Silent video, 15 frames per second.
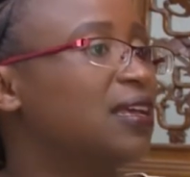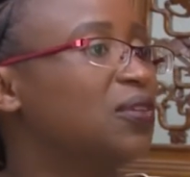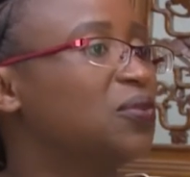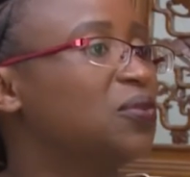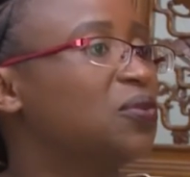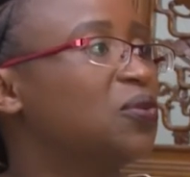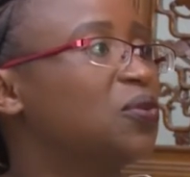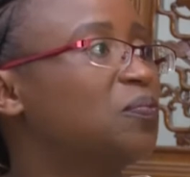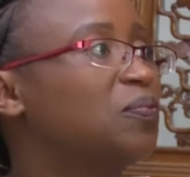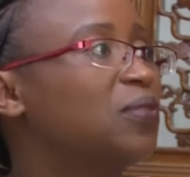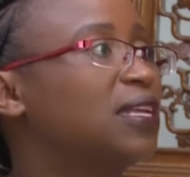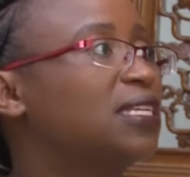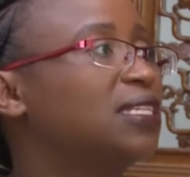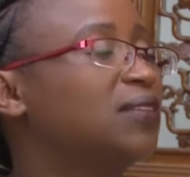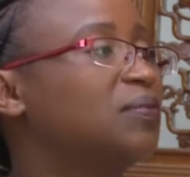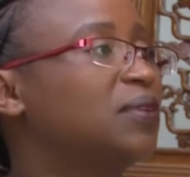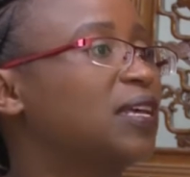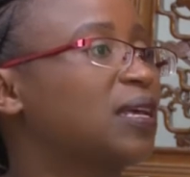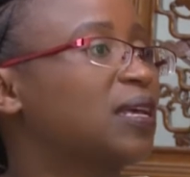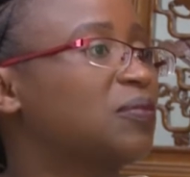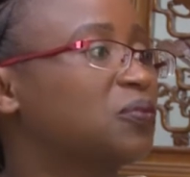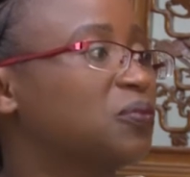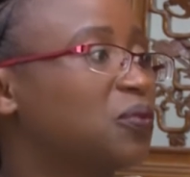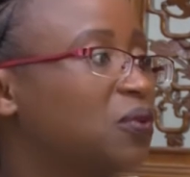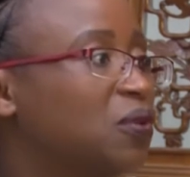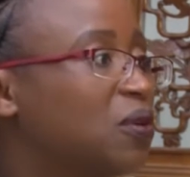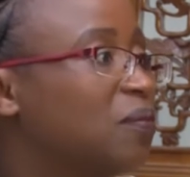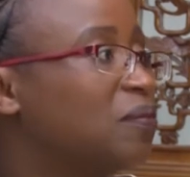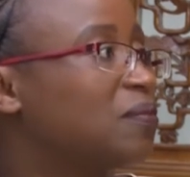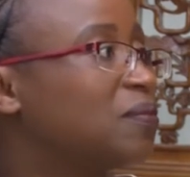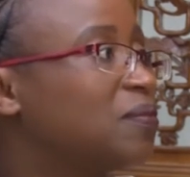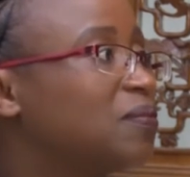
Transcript: You hope that she'll be kept warm,